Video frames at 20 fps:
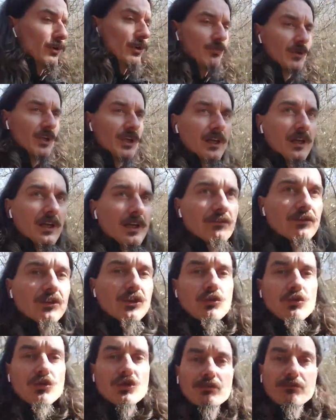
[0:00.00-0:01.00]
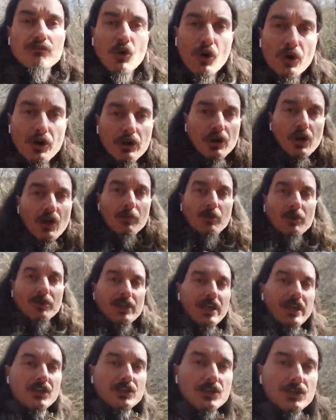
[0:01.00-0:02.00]
when we reduce moral
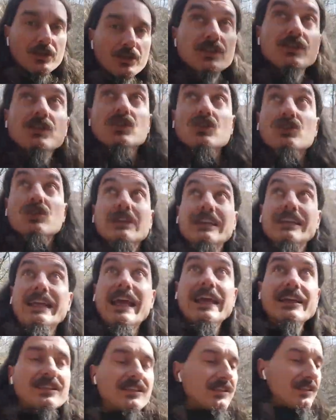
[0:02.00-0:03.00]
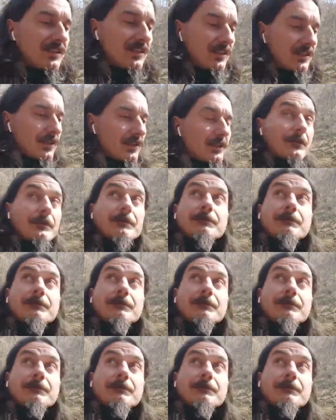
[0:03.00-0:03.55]
obligations to debts?